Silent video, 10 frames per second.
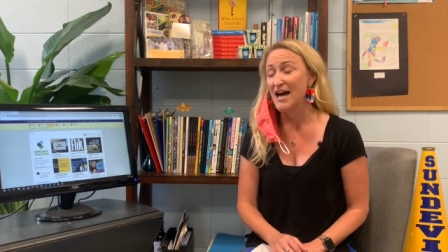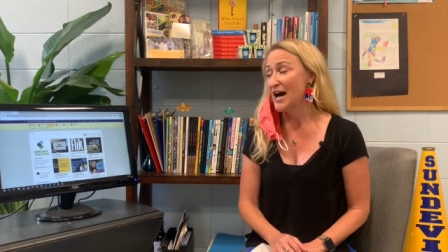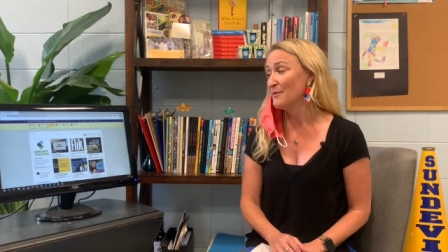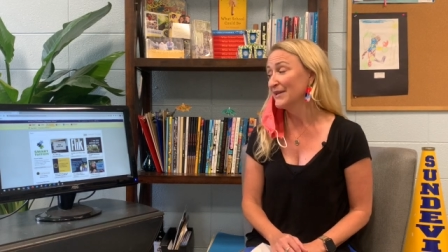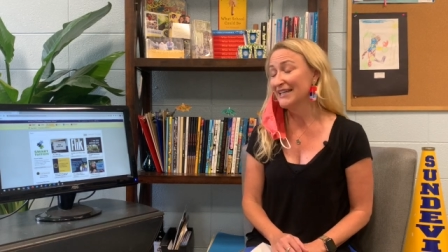
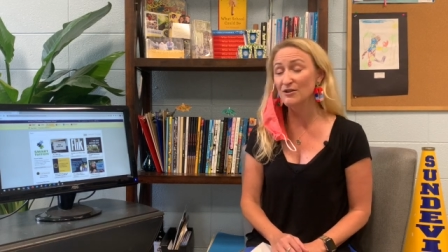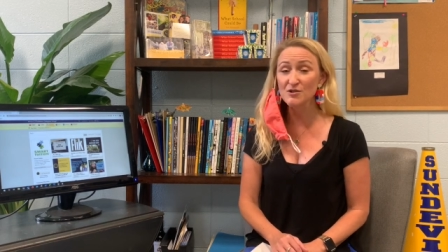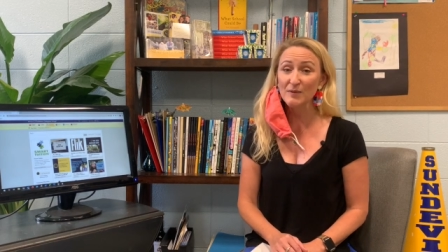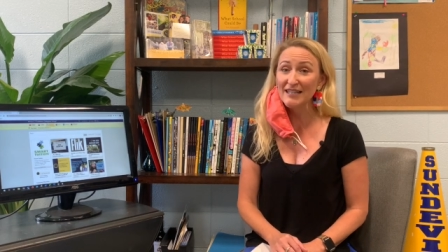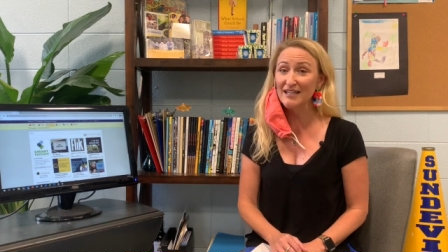Um, but here
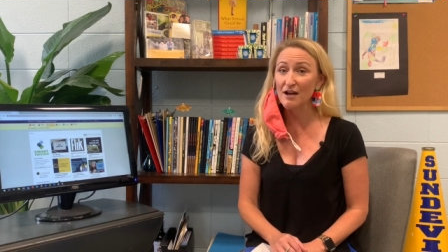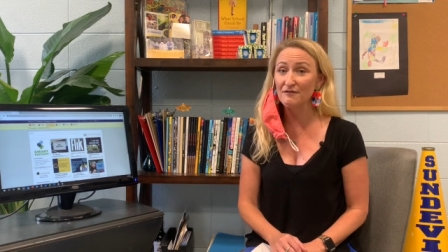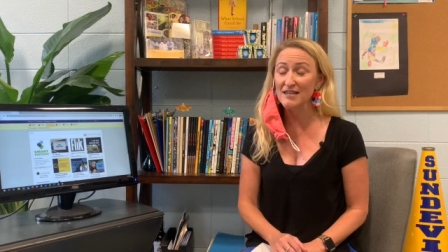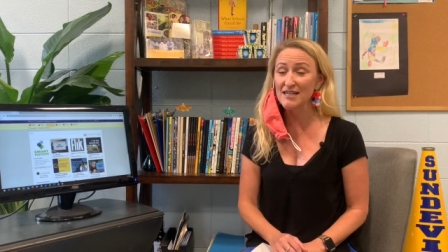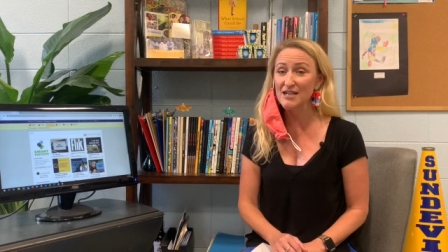as we kick
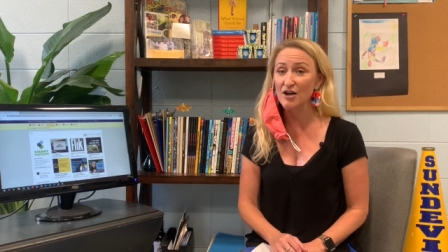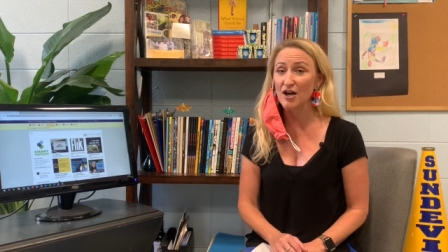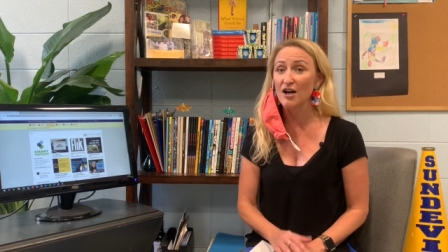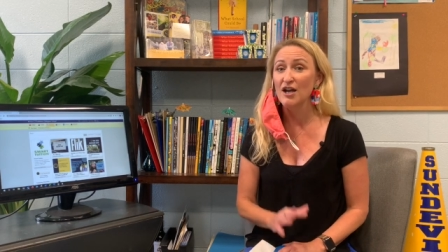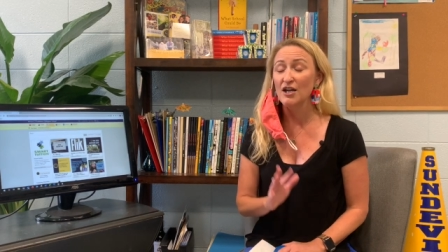off the
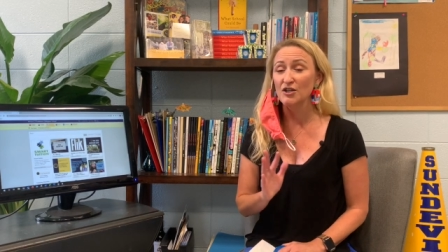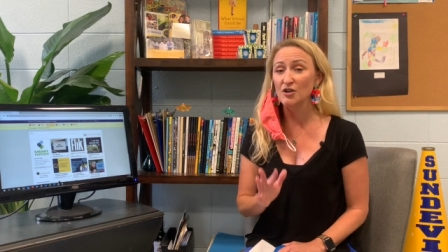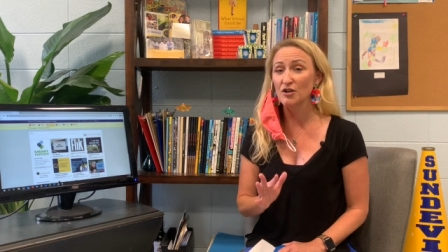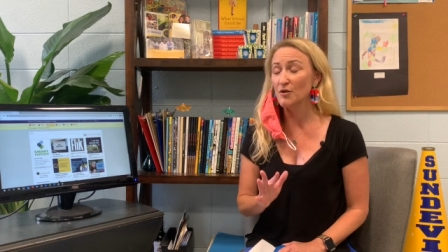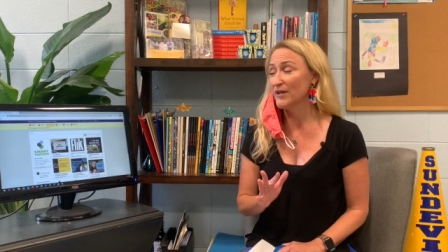year,
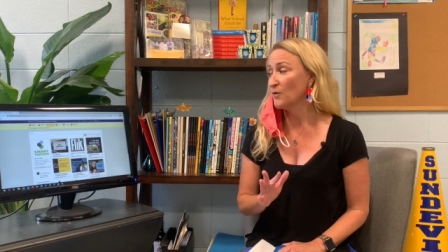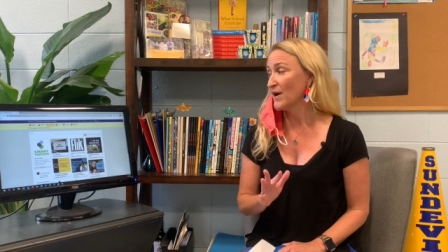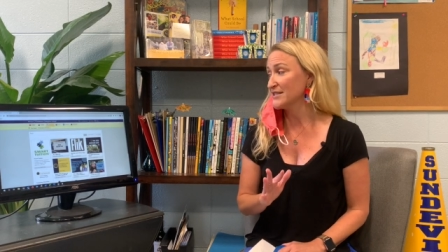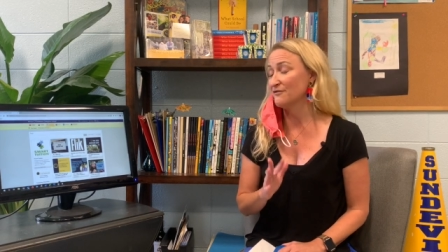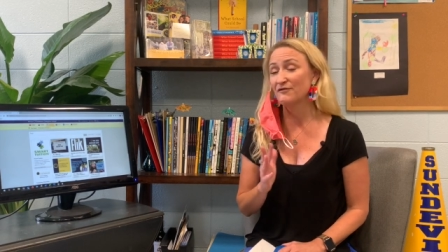you're going to
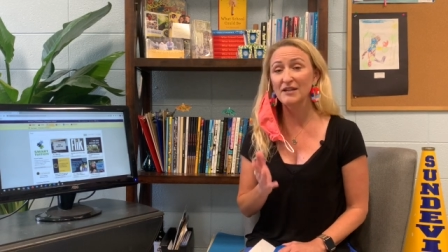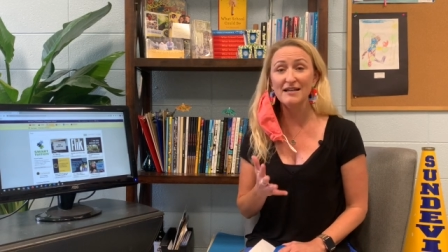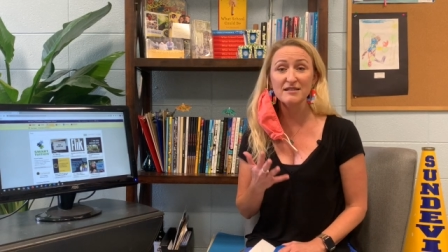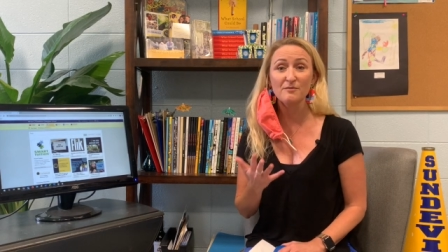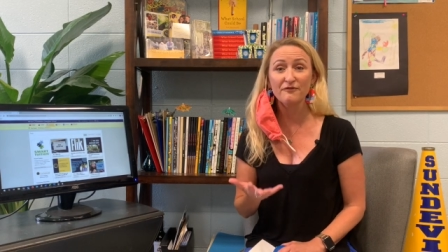want to fill
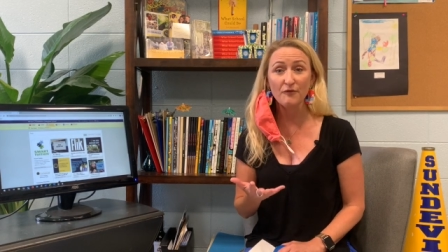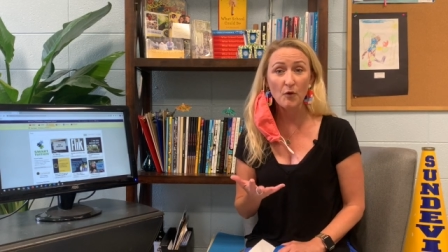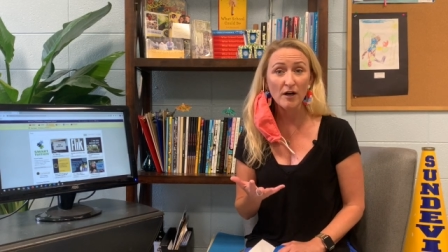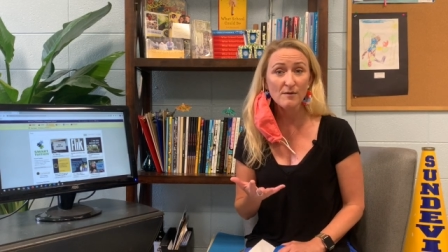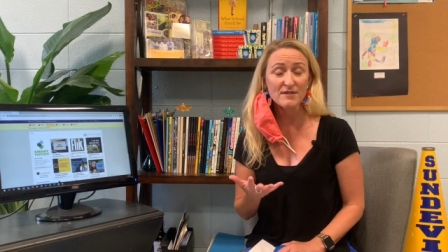out some
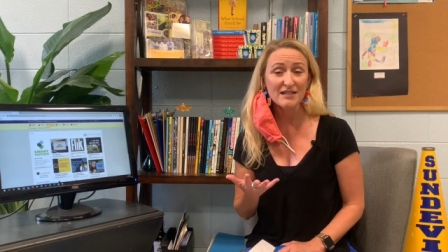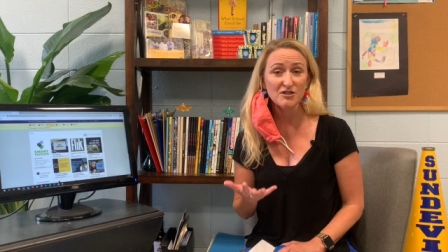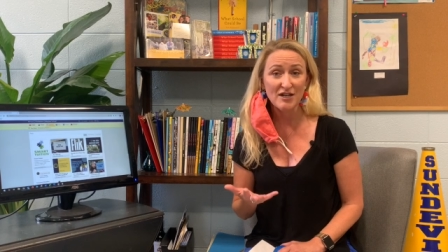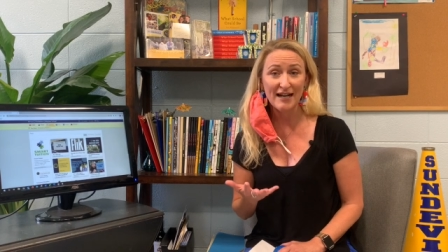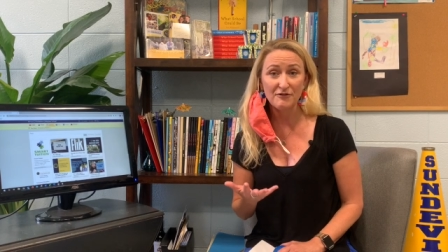forms
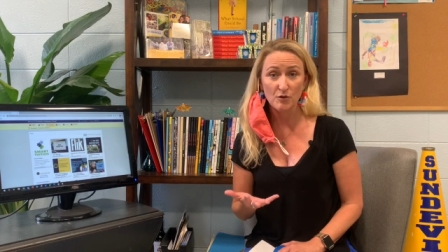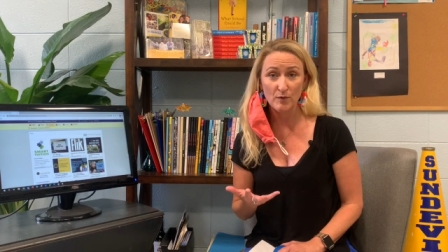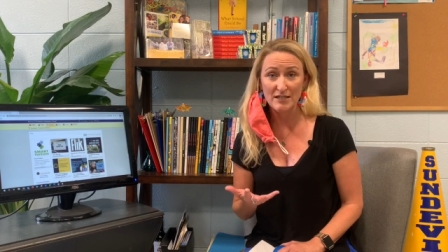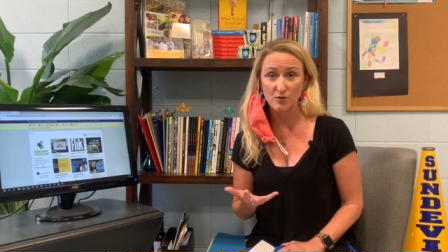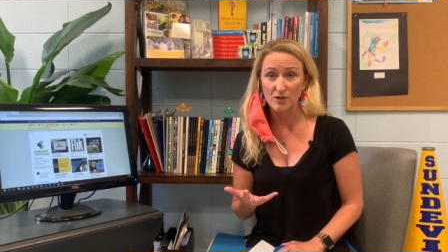and check out the
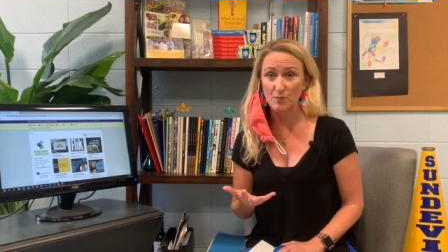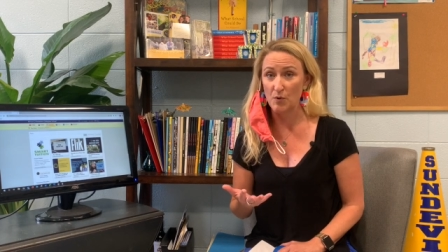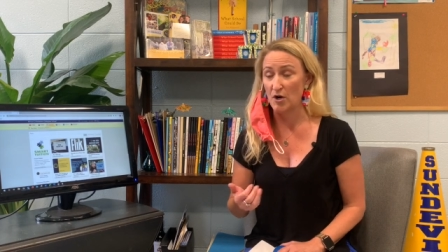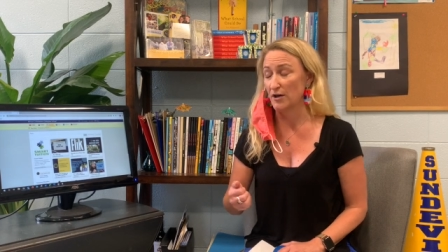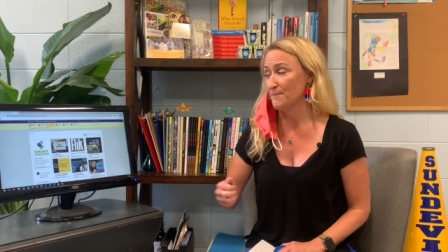resource
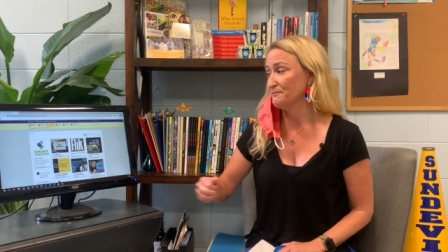board.